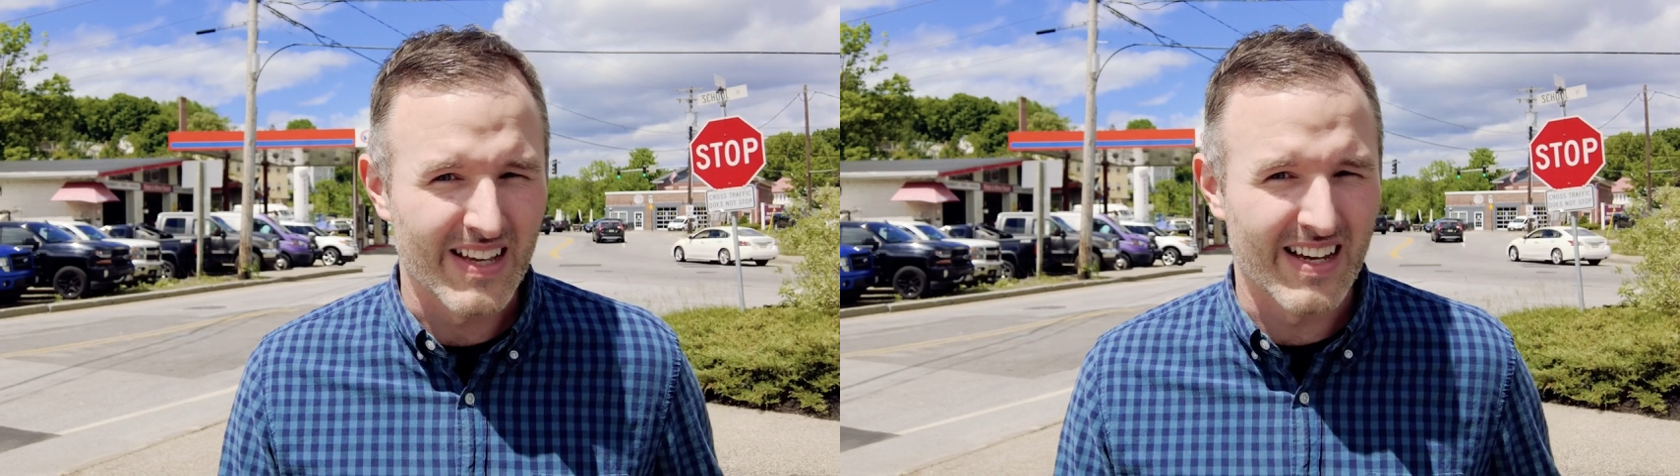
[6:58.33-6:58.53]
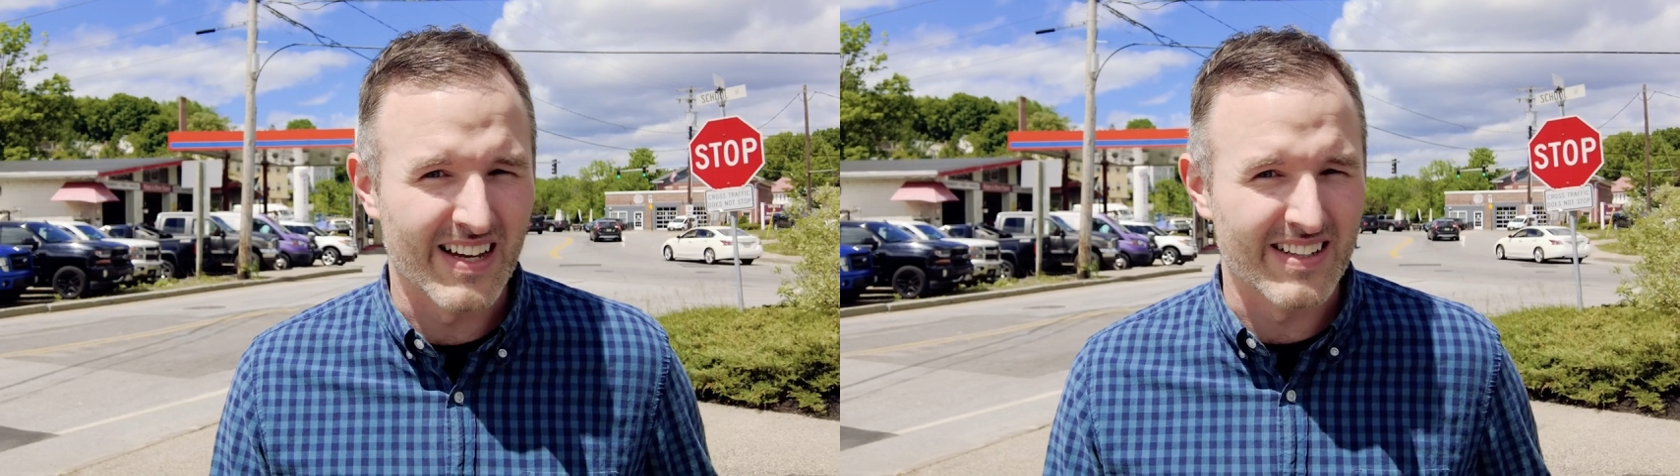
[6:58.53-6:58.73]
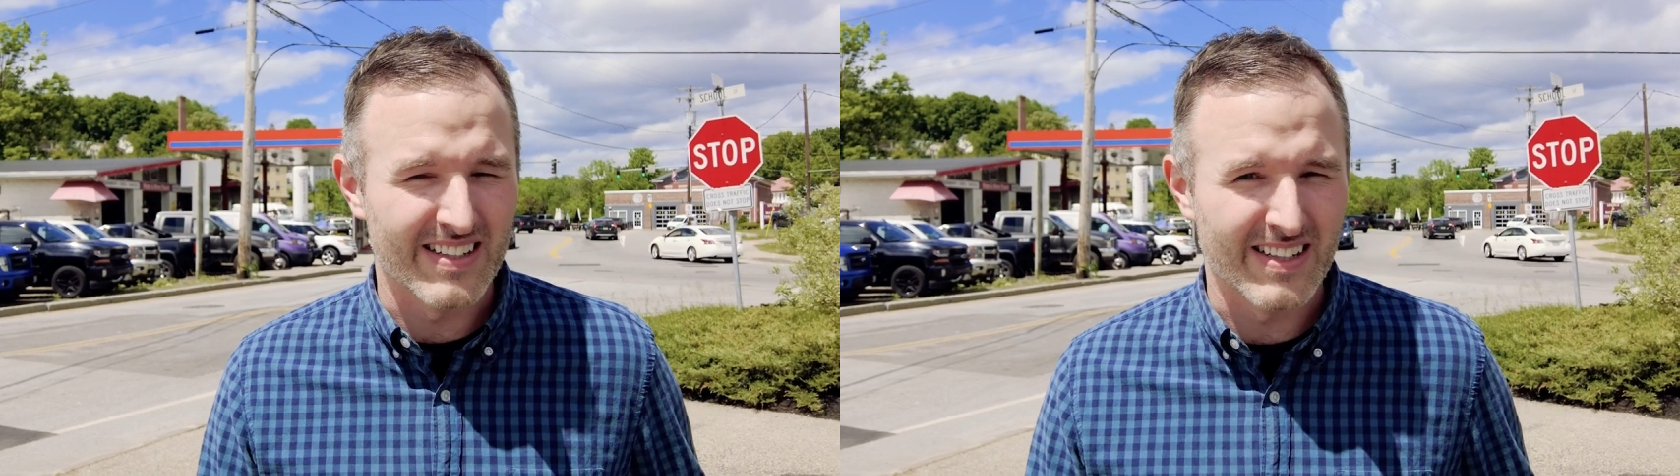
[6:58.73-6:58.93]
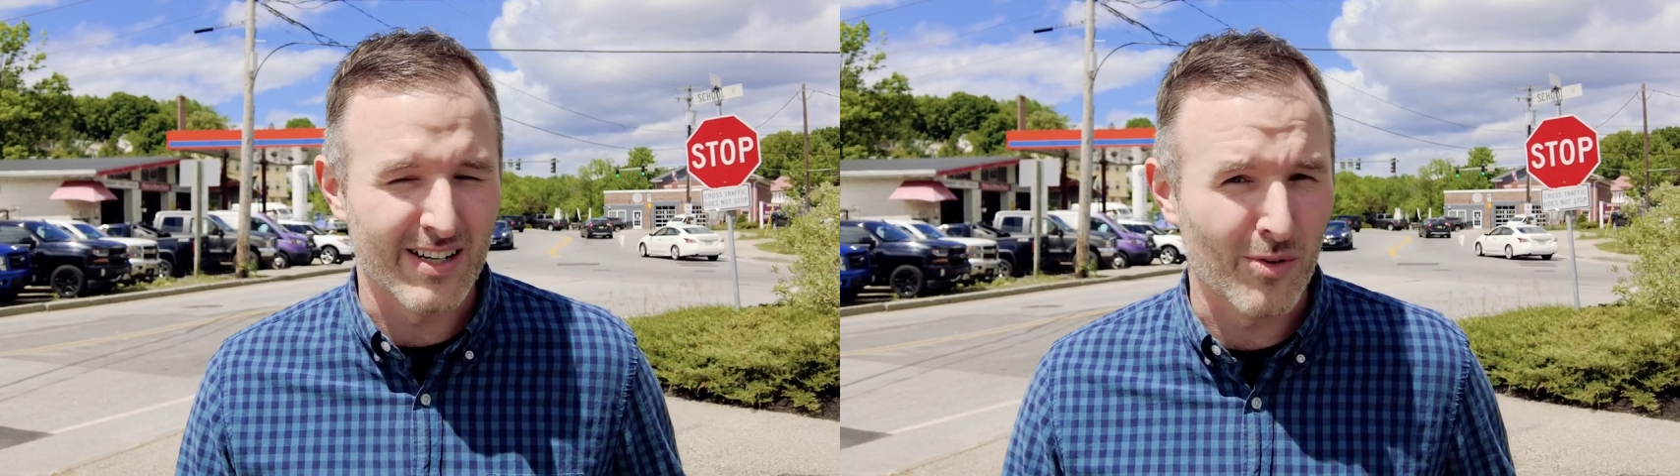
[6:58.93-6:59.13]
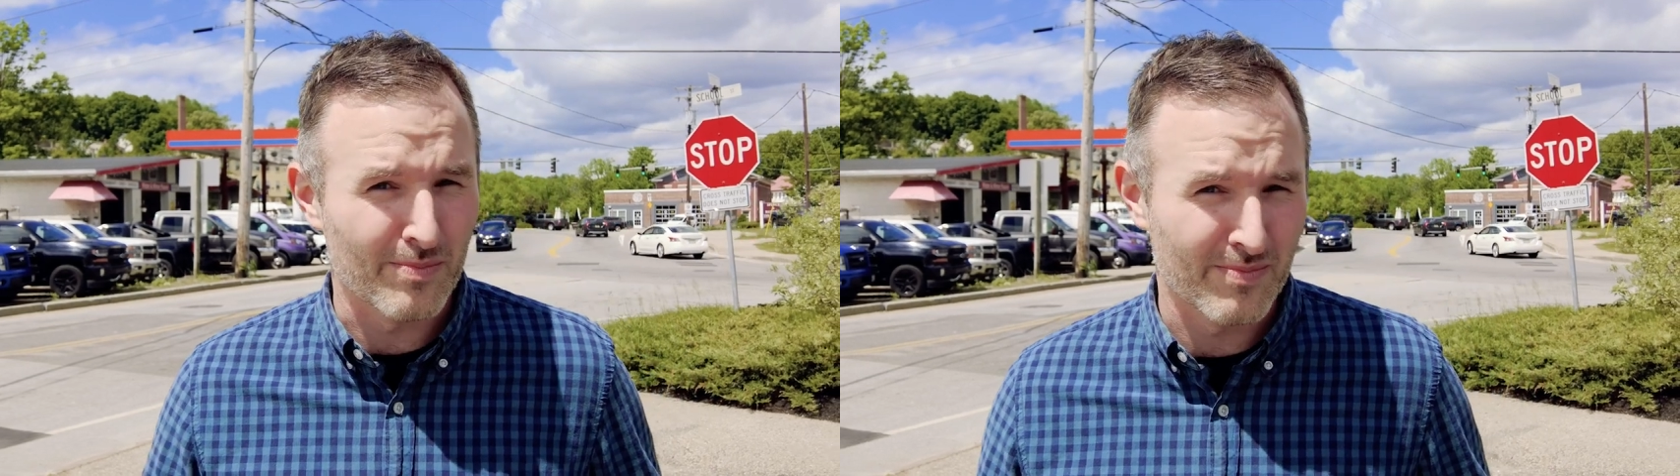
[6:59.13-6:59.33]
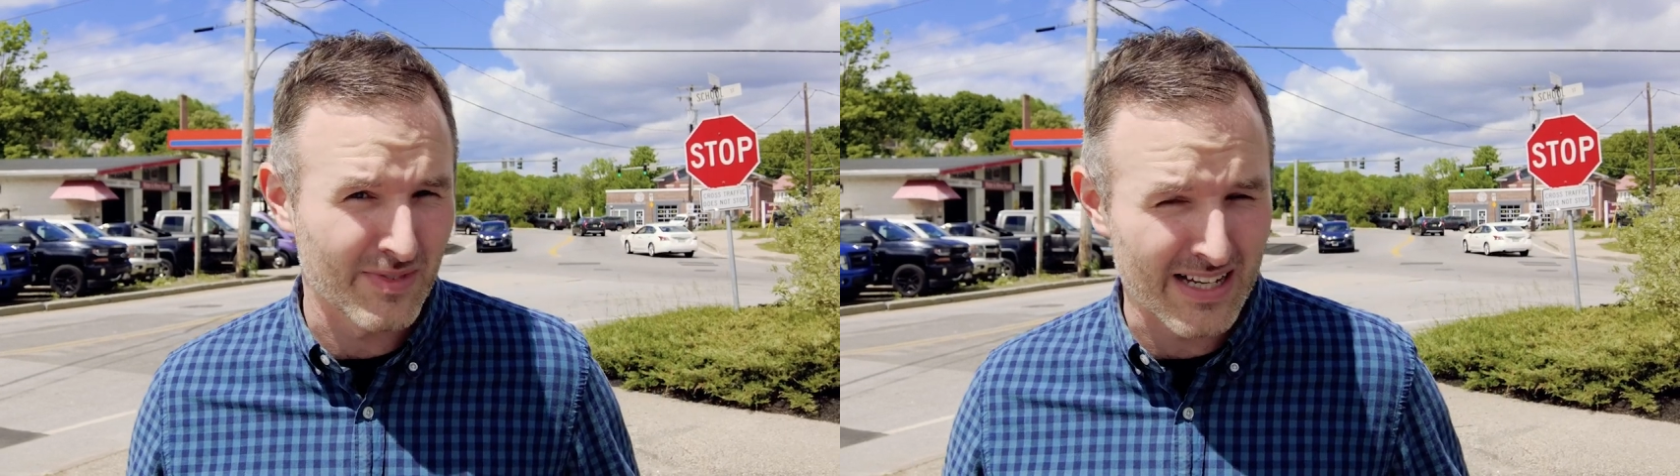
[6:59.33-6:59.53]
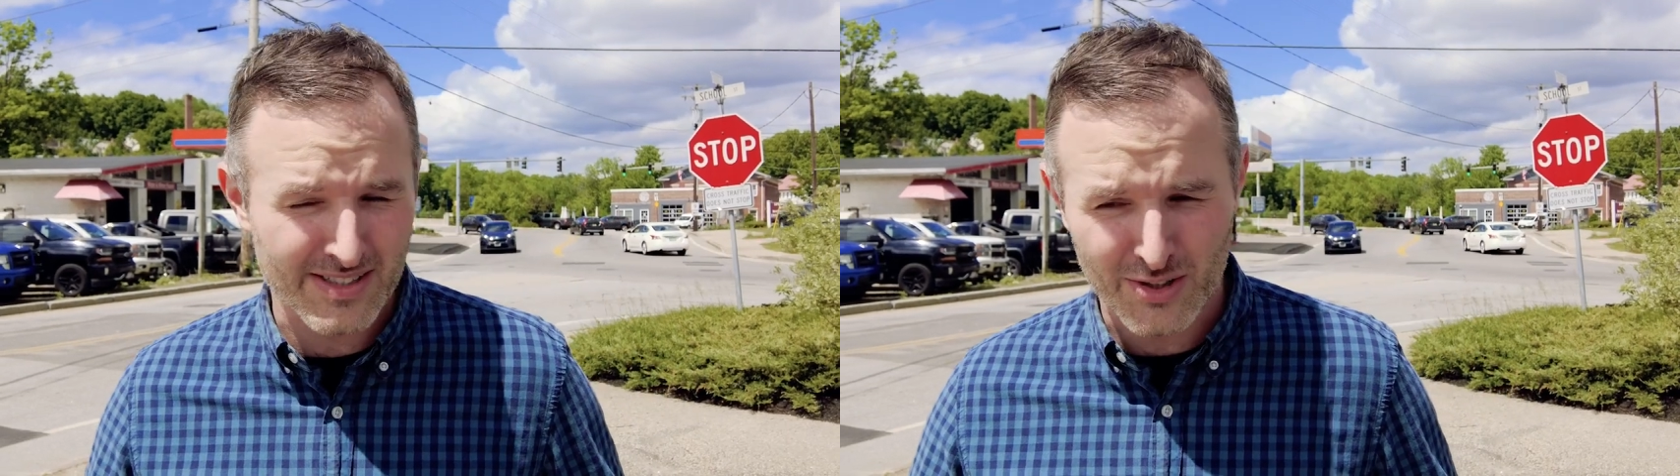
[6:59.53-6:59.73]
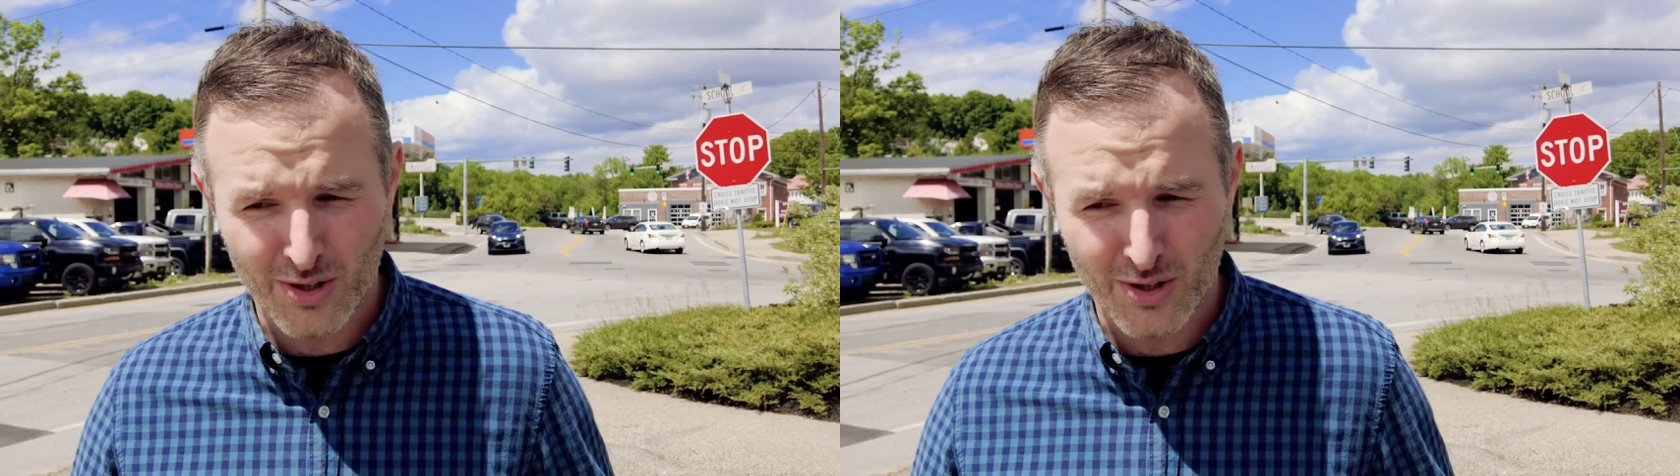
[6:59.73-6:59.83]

and uh, as the